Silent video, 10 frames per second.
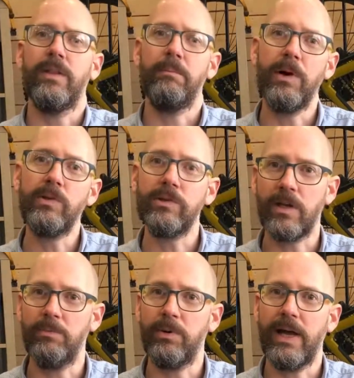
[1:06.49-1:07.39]
the motor's
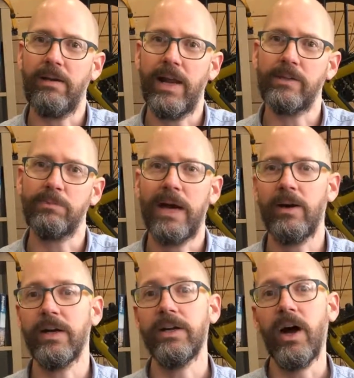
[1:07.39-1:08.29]
going to put out less
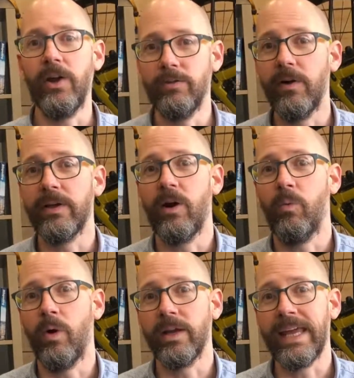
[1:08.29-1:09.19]
power, and you've only
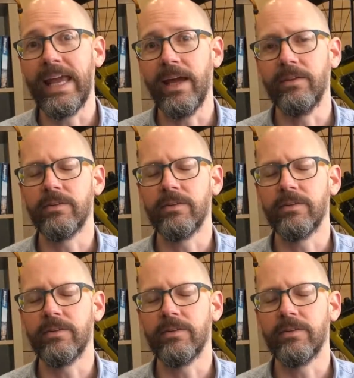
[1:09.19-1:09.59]
got one gear.